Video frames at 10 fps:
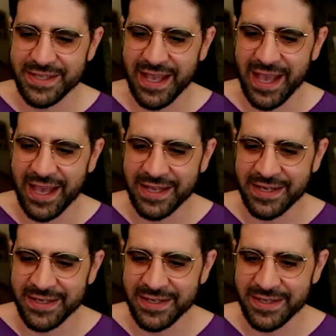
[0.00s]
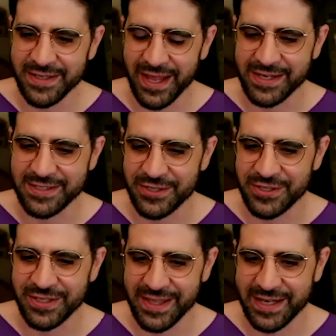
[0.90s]
And like,
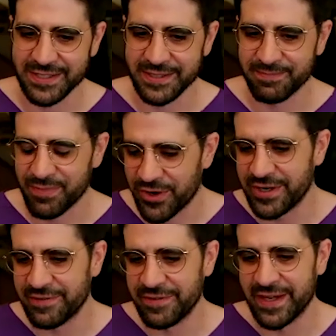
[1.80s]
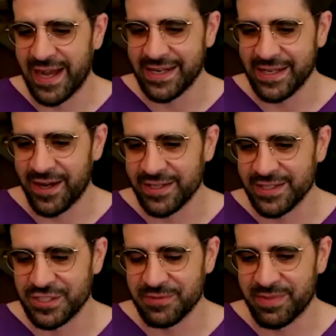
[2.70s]
certainly that's a part of the
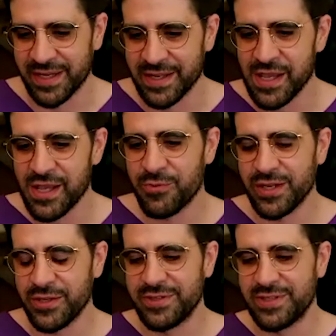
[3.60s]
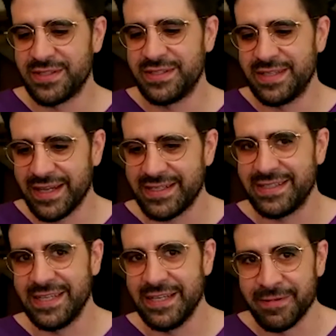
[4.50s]
ideology. But when you dig
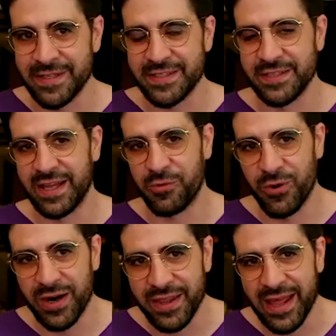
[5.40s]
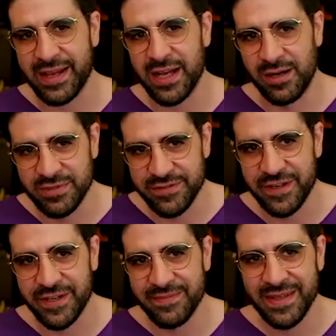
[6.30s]
deep into like where that comes
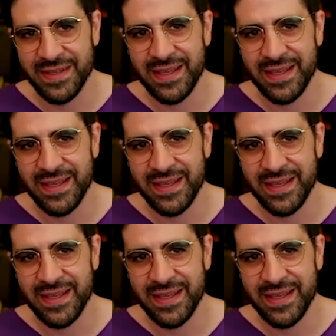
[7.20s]
from,